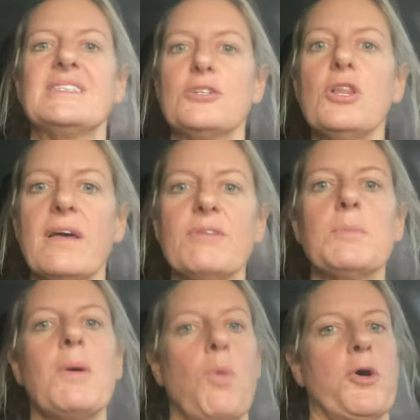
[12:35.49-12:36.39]
Still loving
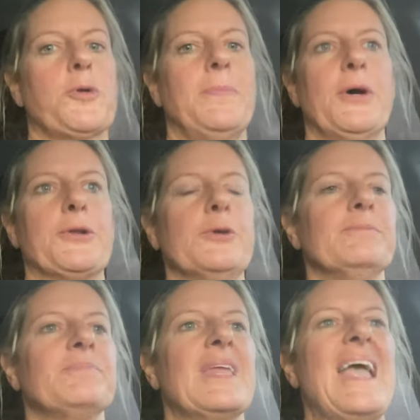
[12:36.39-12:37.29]
my water bottle.
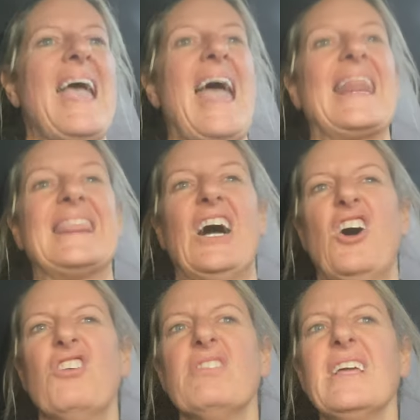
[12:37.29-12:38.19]
The
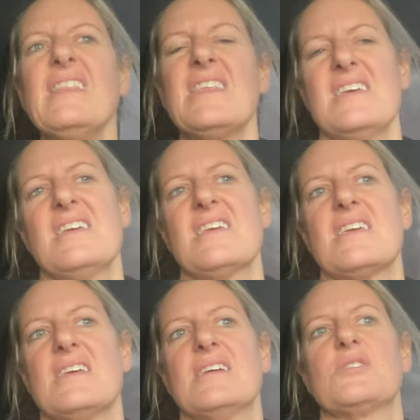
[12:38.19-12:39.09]
only thing
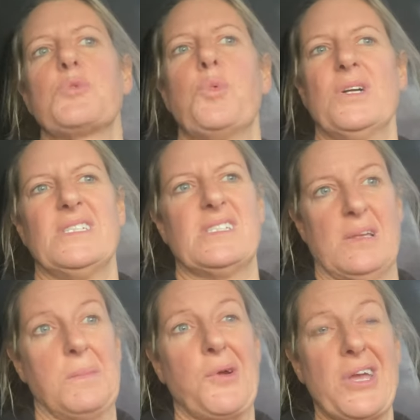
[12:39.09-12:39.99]
is, once
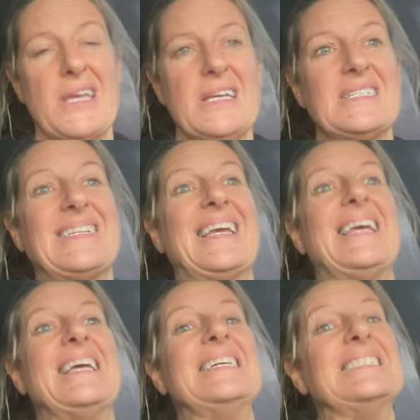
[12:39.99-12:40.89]
summer hit,
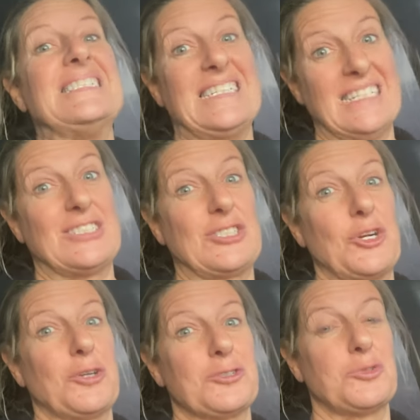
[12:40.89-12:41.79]
it did
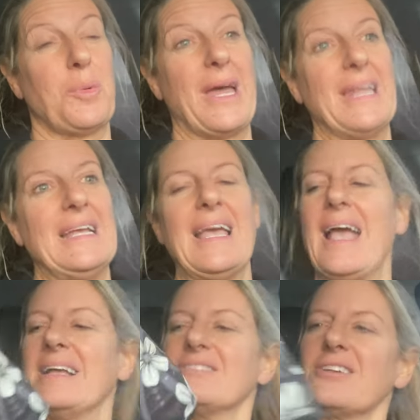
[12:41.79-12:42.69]
start sweating,
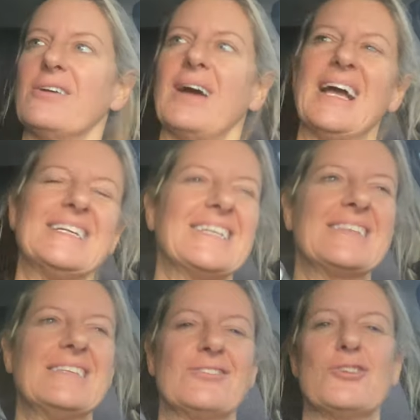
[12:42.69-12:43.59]
and so I had to
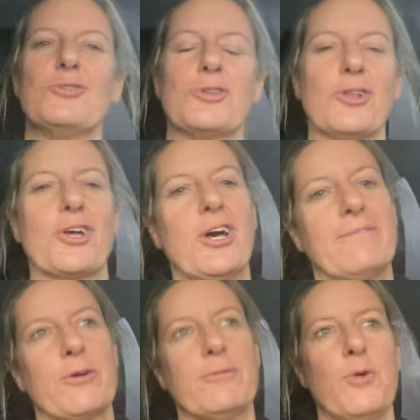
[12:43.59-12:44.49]
get this cute little
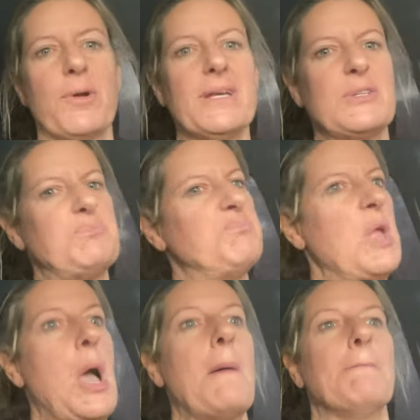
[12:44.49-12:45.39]
cover for it,
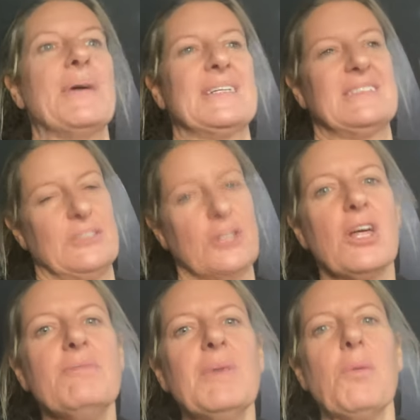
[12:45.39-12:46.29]
but I still
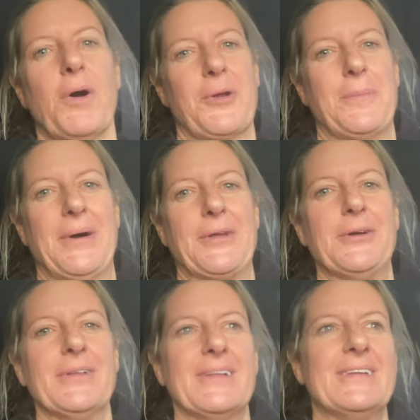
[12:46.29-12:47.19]
love my water bottle.